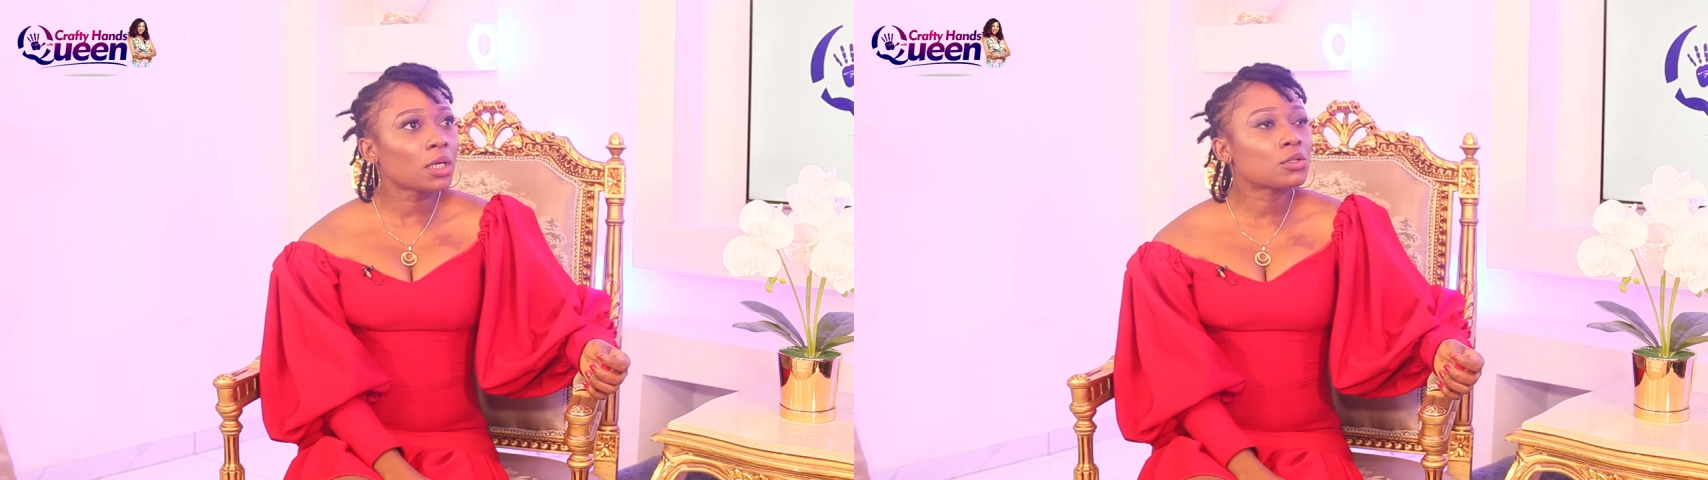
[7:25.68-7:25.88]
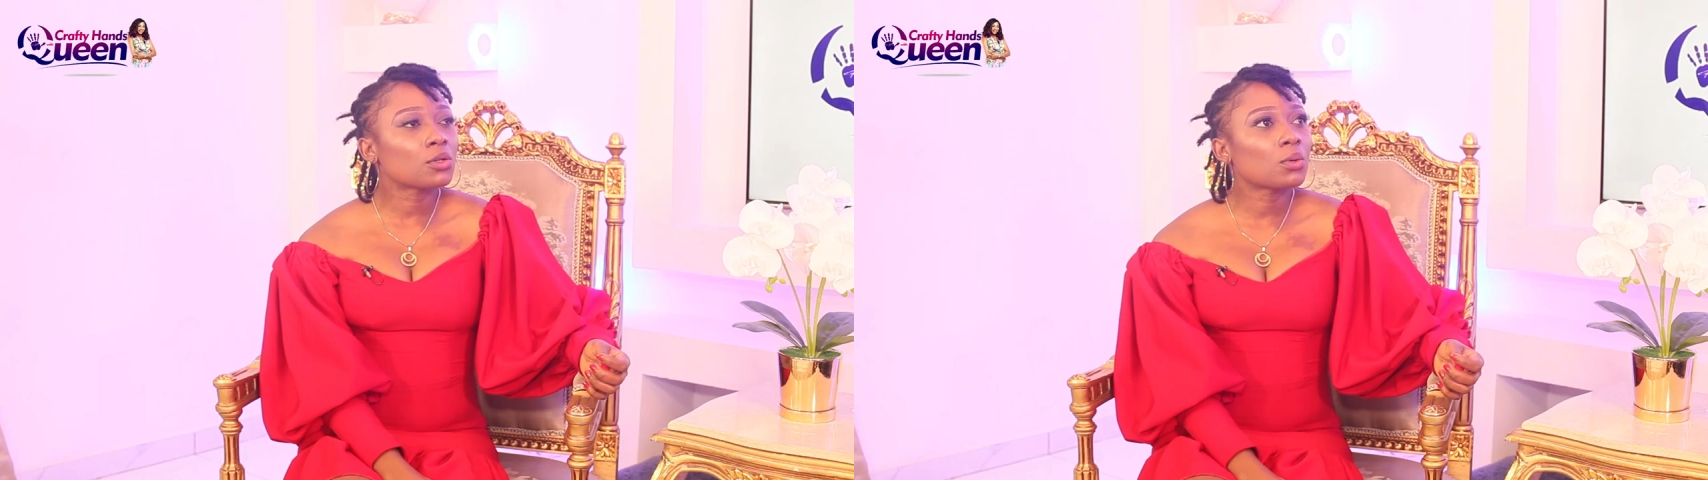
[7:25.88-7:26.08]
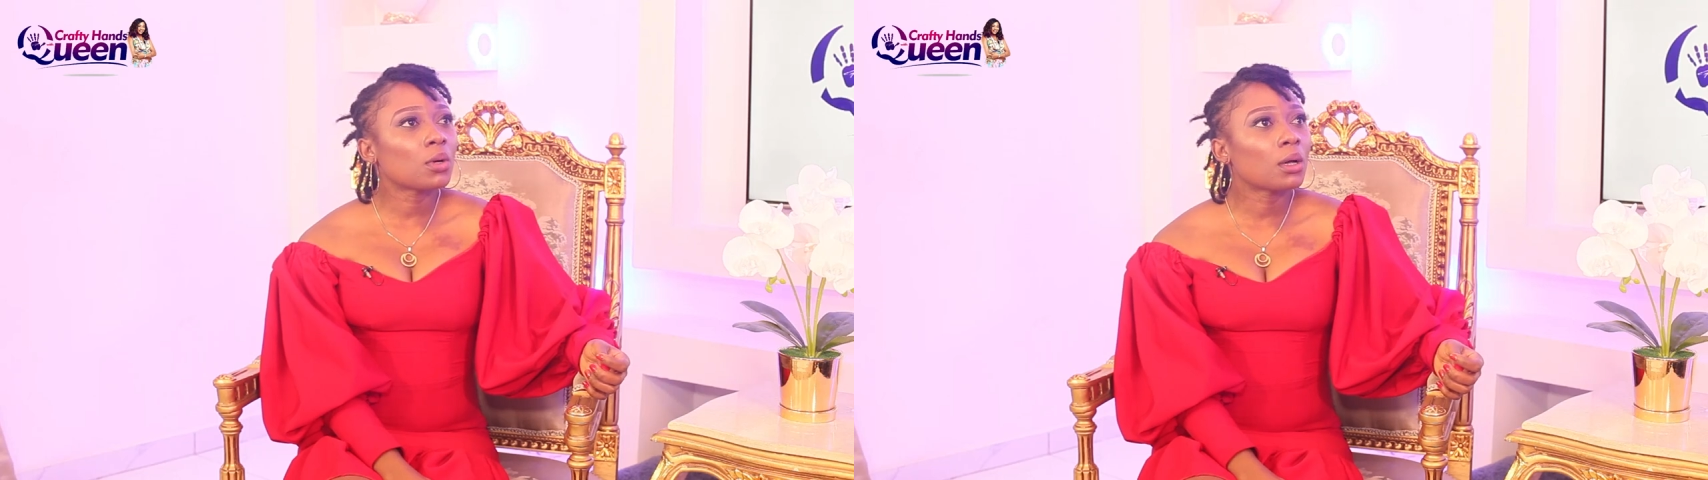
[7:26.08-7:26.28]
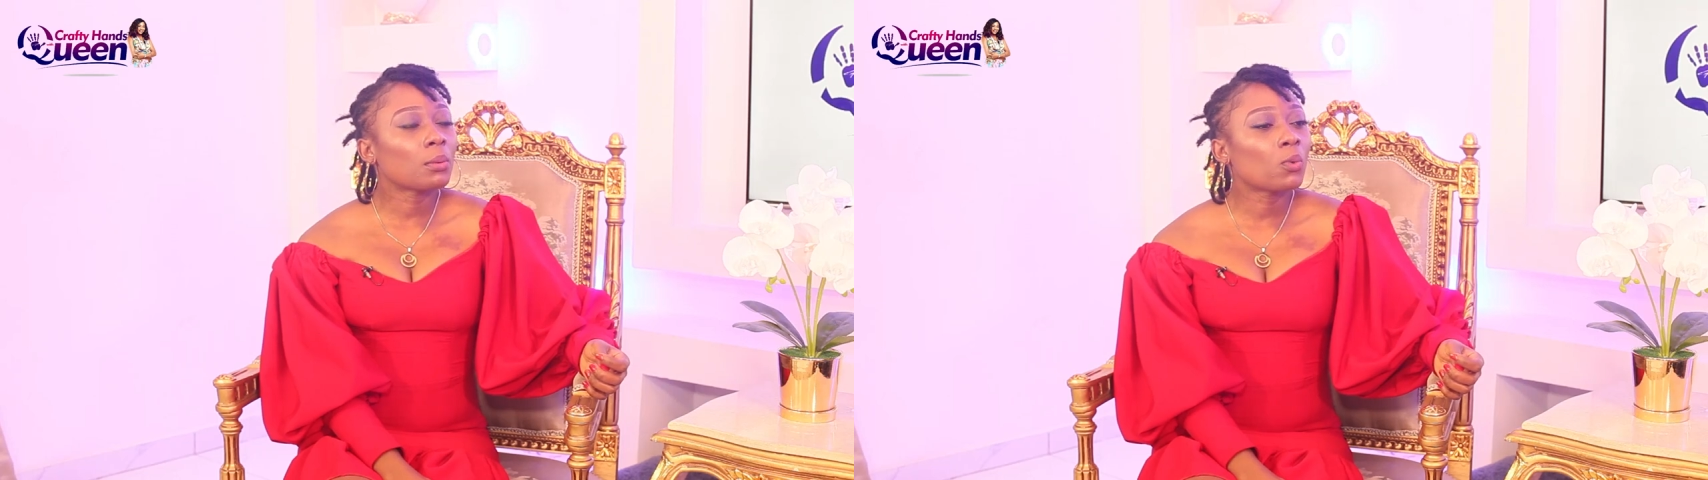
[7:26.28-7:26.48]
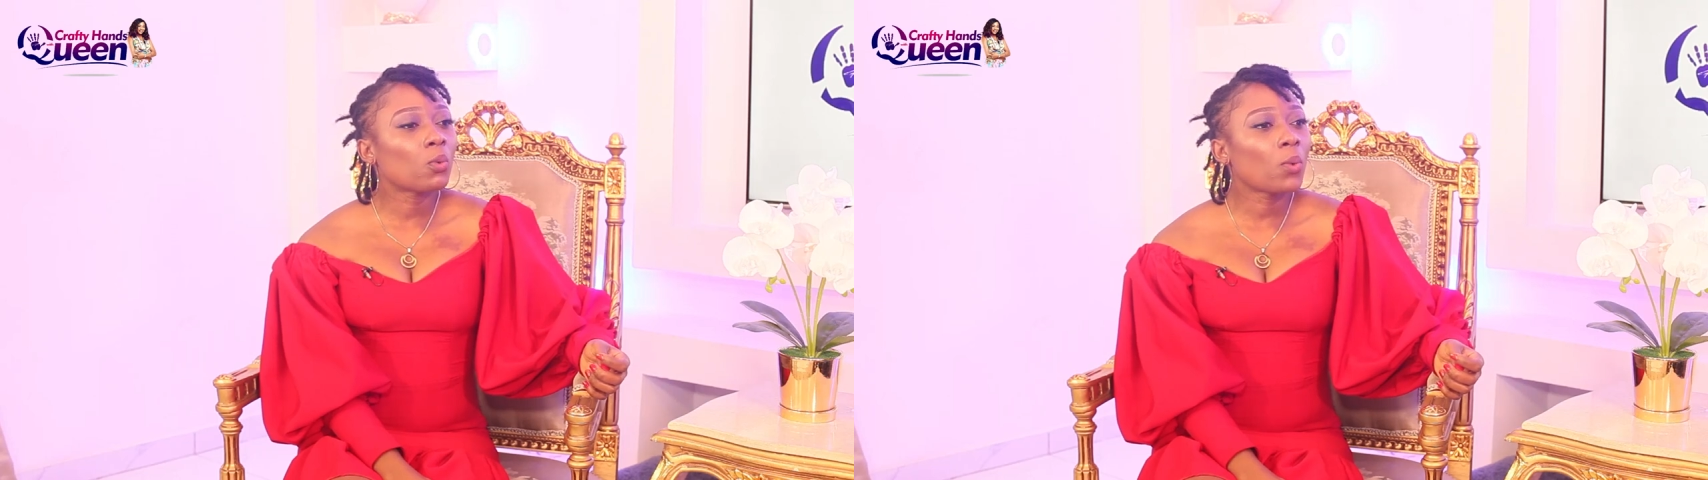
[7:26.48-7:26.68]
so
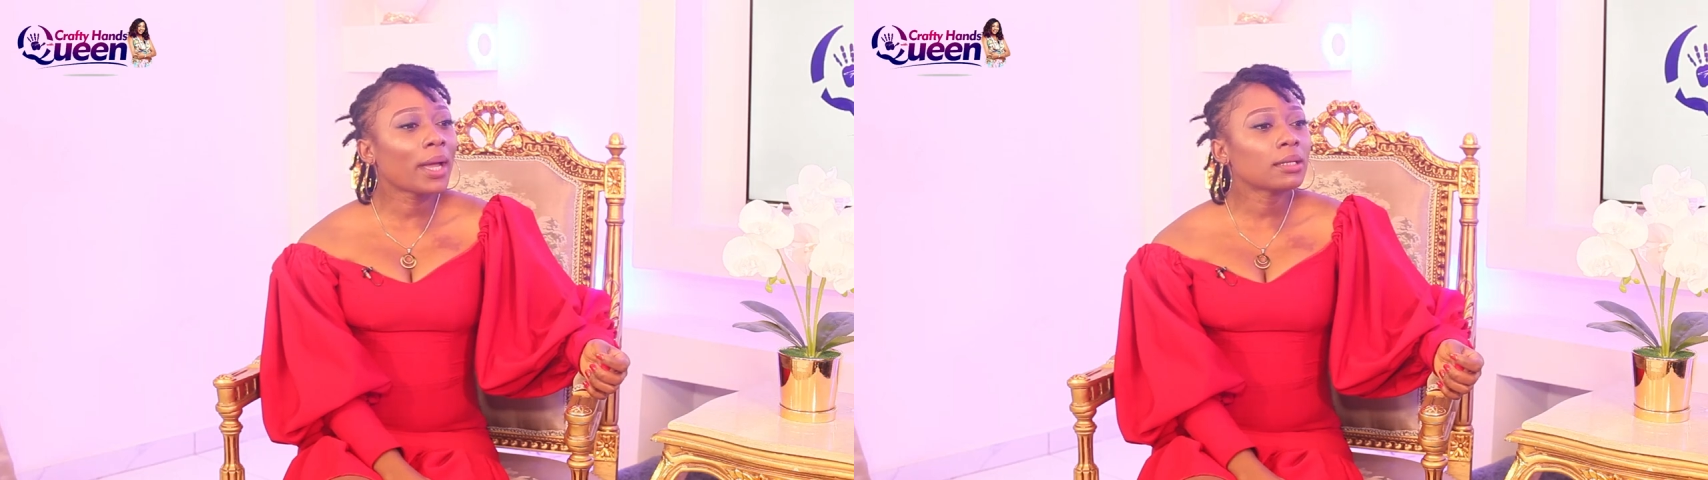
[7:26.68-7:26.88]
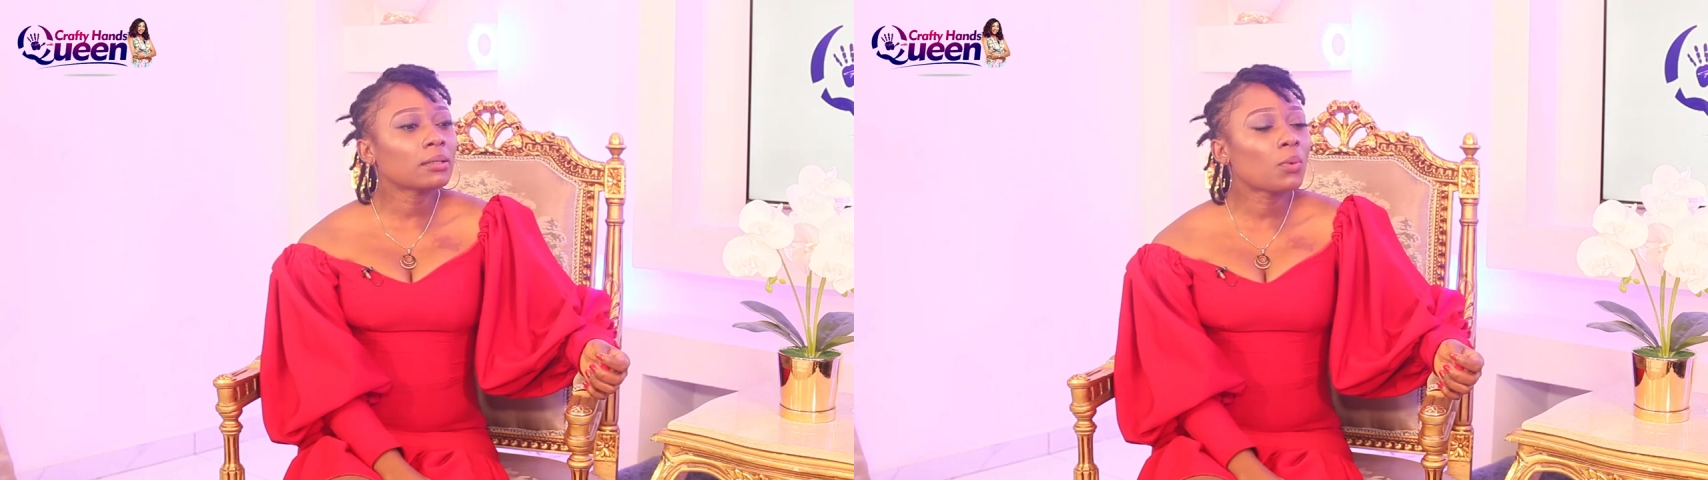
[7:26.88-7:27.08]
um, when